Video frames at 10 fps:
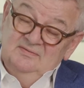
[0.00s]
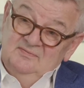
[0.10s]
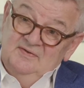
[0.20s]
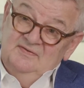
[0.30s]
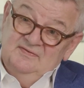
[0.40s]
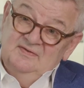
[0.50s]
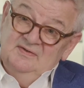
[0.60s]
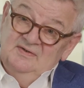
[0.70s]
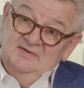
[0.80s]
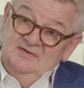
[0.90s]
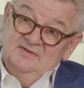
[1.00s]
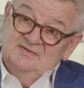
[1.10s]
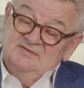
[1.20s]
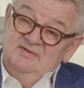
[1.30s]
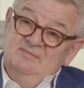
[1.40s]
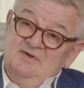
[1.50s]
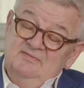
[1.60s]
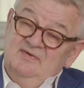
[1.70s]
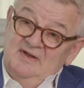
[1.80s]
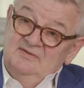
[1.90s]
with extremely
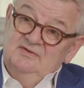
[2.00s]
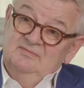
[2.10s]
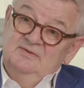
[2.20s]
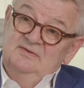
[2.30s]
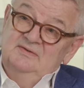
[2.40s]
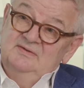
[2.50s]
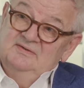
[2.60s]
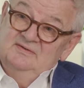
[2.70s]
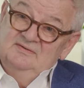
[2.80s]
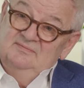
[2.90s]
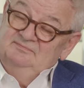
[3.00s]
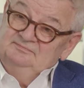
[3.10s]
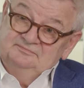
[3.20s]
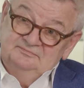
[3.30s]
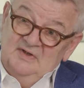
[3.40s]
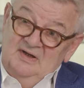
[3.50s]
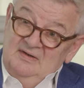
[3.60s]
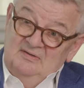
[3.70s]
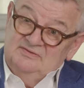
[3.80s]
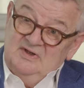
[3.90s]
valuable
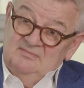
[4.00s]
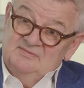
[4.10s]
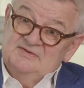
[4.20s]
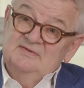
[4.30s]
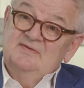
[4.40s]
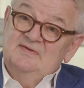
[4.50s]
outcomes.